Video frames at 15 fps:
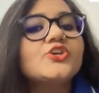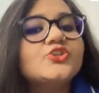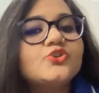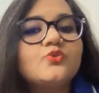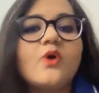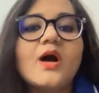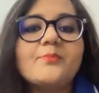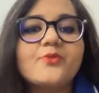
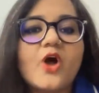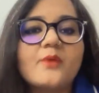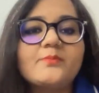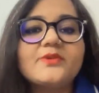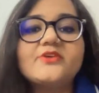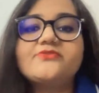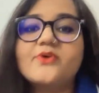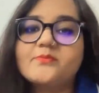You are
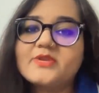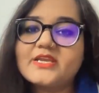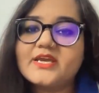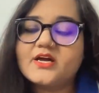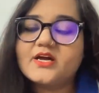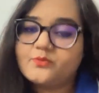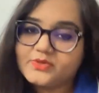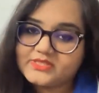probably
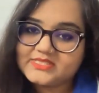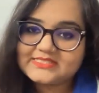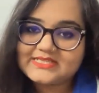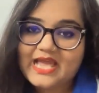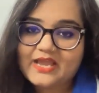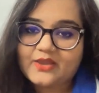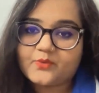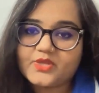familiar with this
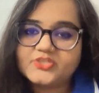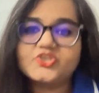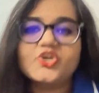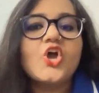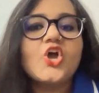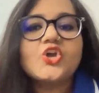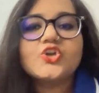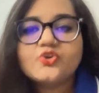language.
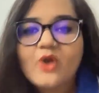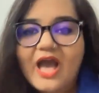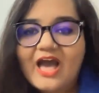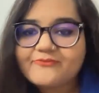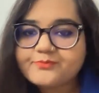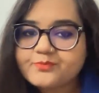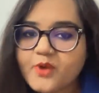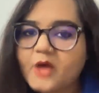You
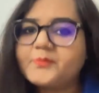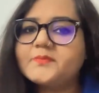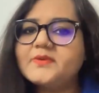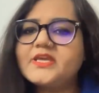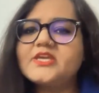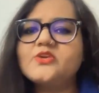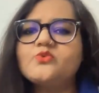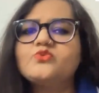have
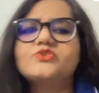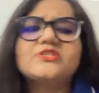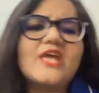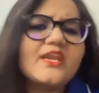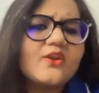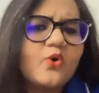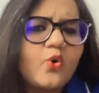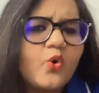probably used
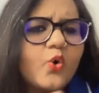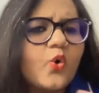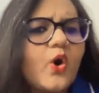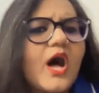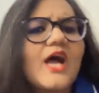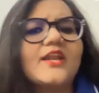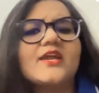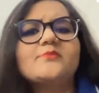an
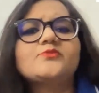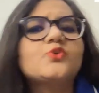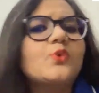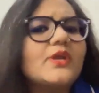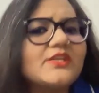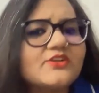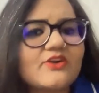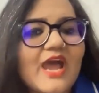ORM to
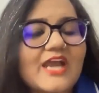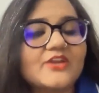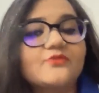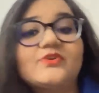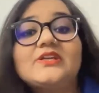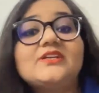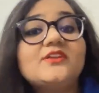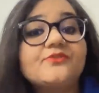interact
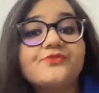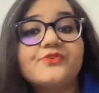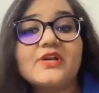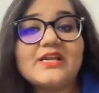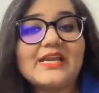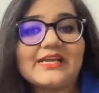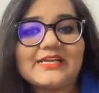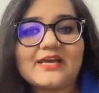with
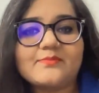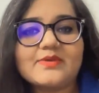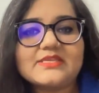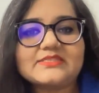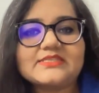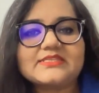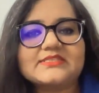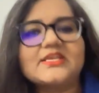different
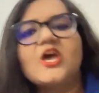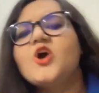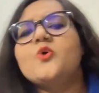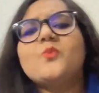databases.